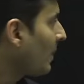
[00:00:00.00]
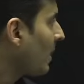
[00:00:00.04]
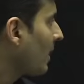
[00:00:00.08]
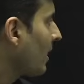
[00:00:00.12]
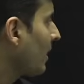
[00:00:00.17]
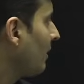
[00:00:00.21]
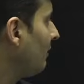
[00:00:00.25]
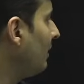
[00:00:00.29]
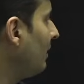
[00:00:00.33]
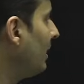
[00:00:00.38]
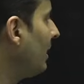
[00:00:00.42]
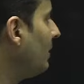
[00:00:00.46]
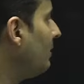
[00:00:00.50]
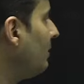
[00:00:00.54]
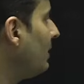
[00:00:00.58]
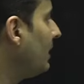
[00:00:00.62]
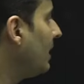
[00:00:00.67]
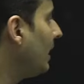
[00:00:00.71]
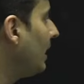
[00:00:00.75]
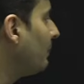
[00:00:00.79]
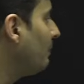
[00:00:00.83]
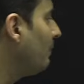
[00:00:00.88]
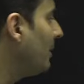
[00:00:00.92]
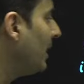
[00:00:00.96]
Will it be
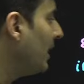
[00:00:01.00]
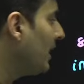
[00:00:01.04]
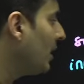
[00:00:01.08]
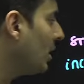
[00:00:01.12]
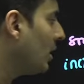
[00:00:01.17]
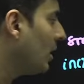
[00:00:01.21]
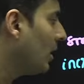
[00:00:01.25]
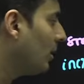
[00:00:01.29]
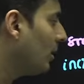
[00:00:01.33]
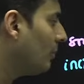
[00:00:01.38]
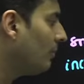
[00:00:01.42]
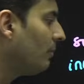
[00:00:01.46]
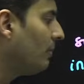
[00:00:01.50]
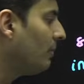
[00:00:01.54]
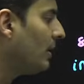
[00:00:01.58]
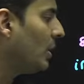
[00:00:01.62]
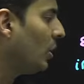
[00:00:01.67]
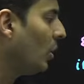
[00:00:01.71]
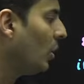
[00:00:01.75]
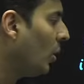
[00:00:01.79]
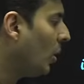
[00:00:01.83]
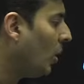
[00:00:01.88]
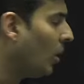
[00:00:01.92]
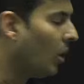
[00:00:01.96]
that pink,
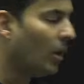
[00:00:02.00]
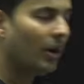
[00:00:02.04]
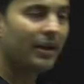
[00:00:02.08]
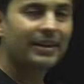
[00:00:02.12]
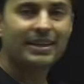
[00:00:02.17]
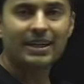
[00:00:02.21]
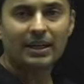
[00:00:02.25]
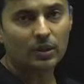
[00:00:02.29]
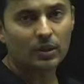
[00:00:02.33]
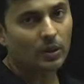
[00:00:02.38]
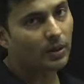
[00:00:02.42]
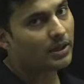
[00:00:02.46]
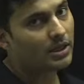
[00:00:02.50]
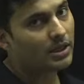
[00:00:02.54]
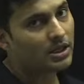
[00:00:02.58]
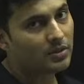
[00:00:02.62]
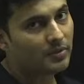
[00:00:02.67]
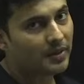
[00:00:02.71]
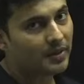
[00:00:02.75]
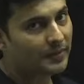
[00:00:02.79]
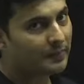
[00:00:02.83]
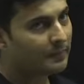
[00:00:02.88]
blue or that orange one?